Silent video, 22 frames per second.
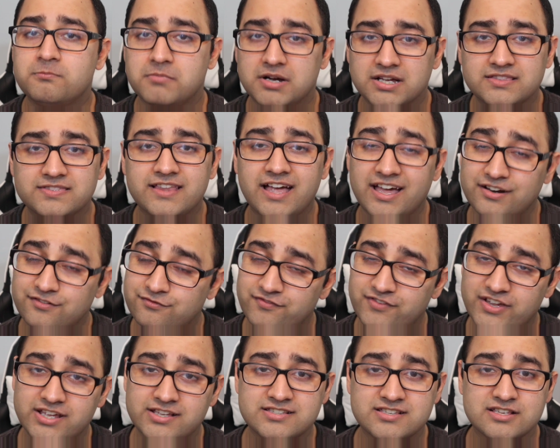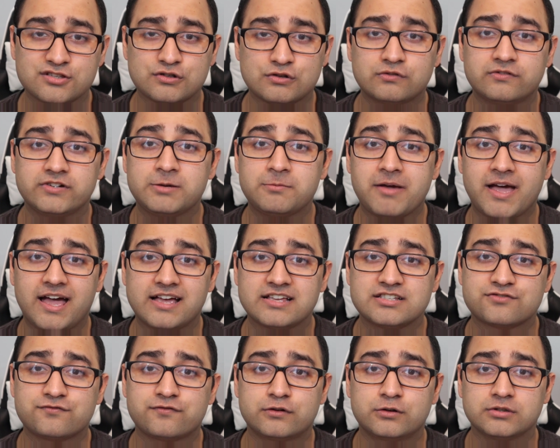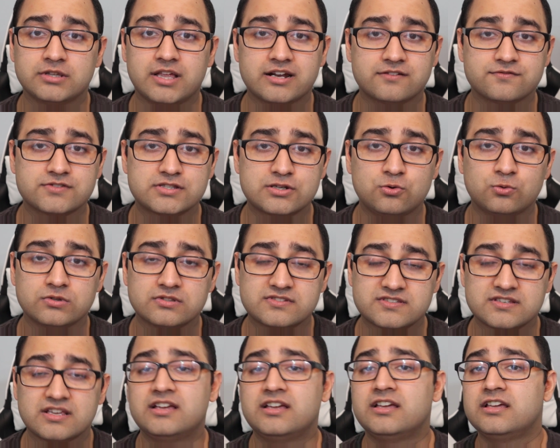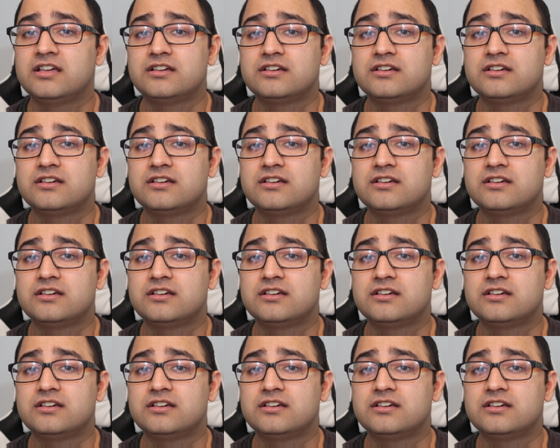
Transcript: but that phase is already past for a lot of schools.